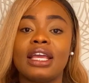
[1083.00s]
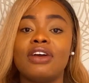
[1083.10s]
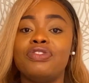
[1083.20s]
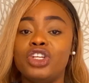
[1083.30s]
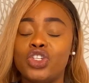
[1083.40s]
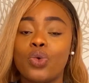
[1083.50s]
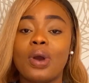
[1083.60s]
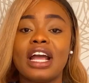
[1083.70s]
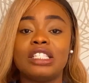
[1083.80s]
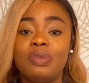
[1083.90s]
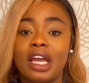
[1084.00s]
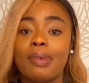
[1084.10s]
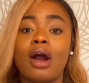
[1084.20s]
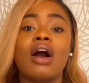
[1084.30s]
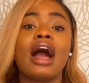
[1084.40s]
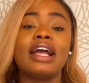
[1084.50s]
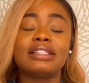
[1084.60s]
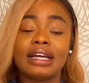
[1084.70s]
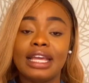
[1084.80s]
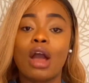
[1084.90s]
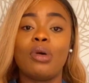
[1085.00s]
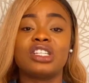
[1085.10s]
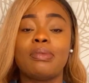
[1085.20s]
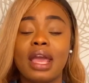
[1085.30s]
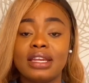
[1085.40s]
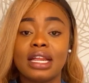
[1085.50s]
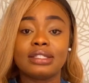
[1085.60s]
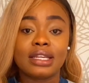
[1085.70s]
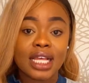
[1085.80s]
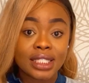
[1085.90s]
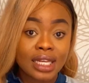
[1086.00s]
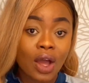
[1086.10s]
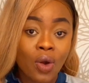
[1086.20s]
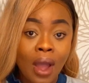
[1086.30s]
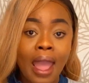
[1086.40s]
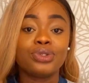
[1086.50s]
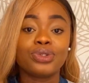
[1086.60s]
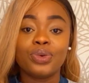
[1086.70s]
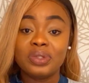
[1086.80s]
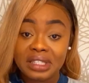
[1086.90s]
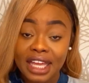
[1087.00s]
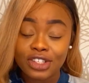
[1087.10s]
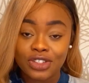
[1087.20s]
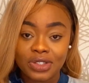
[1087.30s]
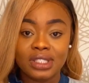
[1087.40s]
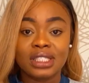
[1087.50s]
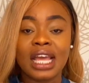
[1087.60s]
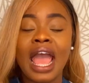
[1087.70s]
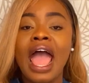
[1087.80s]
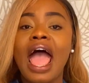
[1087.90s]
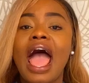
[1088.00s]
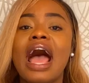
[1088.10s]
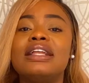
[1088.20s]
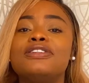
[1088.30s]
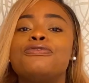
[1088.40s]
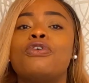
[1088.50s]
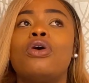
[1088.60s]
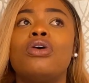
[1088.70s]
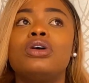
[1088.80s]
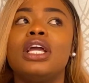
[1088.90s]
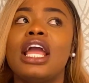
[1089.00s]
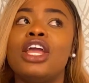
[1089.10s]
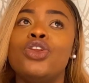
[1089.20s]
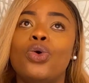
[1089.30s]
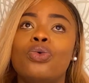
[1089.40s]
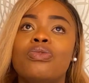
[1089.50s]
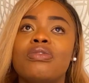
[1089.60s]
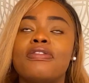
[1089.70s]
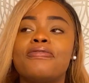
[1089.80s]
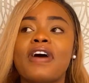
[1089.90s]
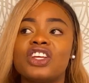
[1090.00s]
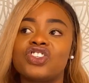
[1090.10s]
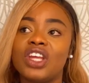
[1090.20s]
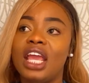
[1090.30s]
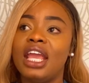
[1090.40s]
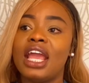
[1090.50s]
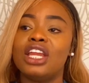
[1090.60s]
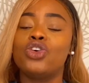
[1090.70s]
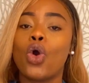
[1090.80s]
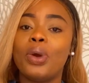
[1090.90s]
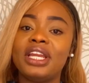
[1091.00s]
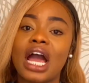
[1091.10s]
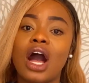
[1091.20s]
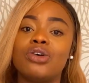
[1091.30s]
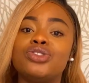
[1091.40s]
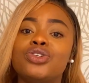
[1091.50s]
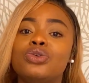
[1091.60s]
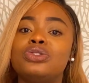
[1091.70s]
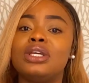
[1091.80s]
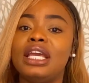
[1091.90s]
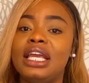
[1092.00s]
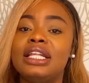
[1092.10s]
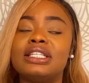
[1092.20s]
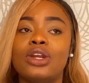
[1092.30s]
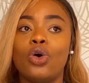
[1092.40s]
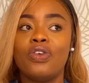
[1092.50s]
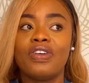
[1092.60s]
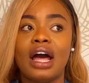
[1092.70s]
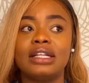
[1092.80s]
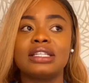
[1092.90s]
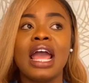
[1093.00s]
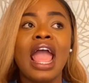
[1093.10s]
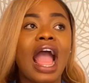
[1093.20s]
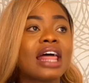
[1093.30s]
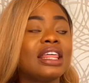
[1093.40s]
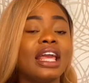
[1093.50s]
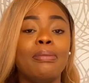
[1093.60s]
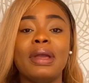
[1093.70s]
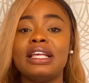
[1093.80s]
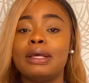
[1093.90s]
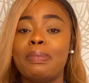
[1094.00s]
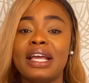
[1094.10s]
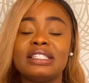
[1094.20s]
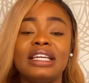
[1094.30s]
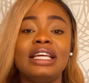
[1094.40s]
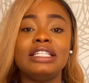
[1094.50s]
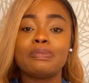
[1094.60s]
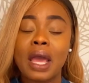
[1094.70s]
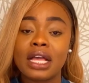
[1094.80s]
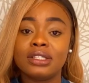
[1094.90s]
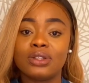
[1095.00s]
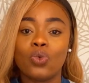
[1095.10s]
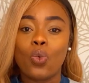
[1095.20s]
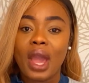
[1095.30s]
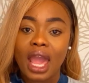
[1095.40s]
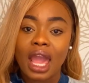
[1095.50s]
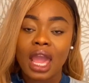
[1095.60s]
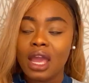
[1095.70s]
a video where I speak about exactly how much I'm earning as a nurse now. So stay tuned. And for, fashion and going out, to eat and all that, I think it basically depends on where